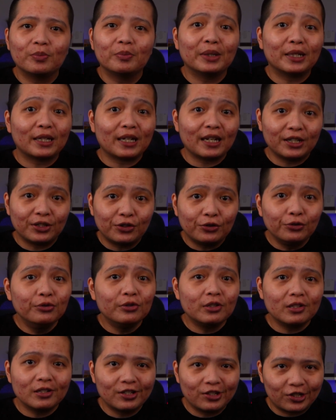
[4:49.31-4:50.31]
but I do
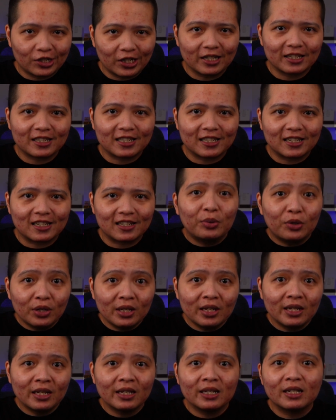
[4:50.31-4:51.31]
suggest
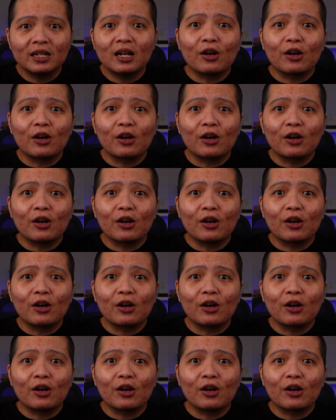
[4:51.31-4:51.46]
putting it